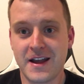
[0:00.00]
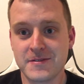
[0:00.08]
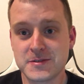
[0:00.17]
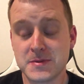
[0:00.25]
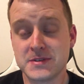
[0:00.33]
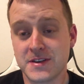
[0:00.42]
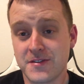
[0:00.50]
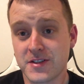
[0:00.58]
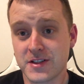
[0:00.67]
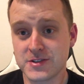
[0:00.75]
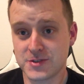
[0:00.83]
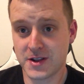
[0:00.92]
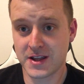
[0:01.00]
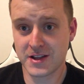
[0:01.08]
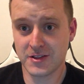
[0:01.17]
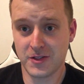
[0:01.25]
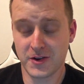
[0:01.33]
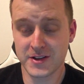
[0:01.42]
specifically so that I
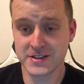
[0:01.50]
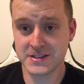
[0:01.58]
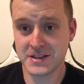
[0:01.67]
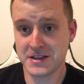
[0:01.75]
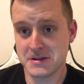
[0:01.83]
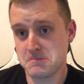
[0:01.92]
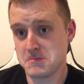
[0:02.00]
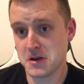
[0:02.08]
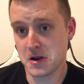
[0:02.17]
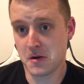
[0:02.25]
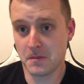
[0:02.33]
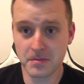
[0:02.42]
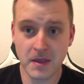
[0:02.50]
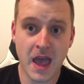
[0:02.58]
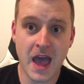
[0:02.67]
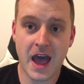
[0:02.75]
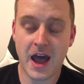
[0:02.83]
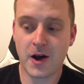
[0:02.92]
could look and see,
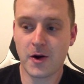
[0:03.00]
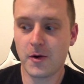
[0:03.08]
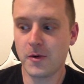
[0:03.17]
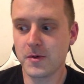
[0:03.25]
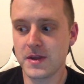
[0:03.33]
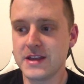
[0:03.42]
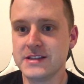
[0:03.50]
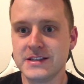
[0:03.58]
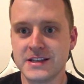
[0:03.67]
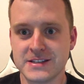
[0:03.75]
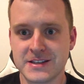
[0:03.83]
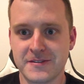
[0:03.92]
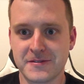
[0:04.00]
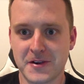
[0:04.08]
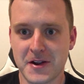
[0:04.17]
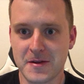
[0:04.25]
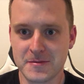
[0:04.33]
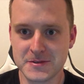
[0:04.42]
how easy is it for
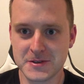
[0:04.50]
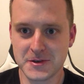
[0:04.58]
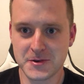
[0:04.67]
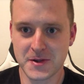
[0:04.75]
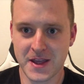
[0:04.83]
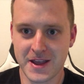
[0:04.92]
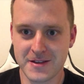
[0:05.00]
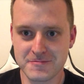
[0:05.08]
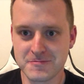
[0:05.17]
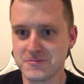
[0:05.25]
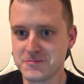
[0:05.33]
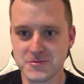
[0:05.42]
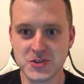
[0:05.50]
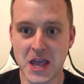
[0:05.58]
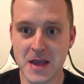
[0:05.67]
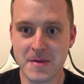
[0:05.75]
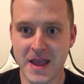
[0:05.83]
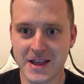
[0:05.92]
him to get
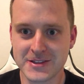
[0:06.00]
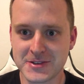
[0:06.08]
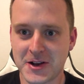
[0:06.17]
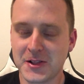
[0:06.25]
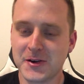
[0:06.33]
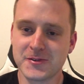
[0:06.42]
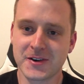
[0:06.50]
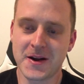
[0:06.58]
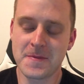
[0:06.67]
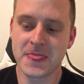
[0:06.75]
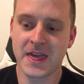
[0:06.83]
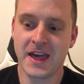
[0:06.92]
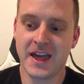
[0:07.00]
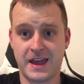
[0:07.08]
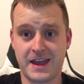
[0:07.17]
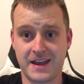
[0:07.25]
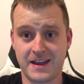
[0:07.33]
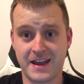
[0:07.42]
jam hands all over it.
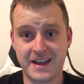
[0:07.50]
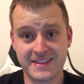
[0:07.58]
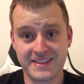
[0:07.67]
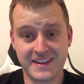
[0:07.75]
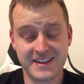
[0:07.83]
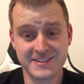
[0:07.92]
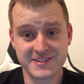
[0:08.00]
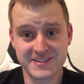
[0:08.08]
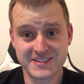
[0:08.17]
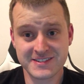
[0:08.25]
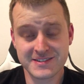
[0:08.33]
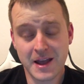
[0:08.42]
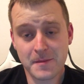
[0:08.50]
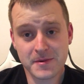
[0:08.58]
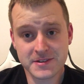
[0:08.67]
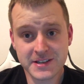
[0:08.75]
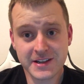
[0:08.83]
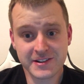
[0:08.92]
And the answer is not
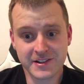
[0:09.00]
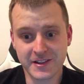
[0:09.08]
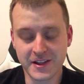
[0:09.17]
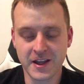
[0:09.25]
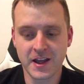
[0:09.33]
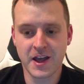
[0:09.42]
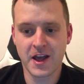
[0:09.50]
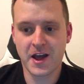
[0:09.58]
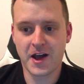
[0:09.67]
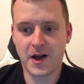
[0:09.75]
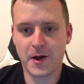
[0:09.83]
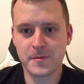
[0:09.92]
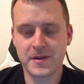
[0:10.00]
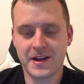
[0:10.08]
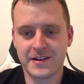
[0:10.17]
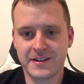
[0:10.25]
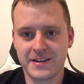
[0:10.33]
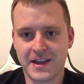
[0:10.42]
particularly,
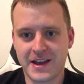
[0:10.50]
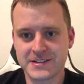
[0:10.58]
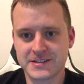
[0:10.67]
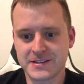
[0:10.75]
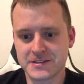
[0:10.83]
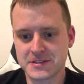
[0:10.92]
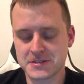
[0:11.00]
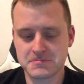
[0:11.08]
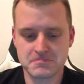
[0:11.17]
albeit he hasn't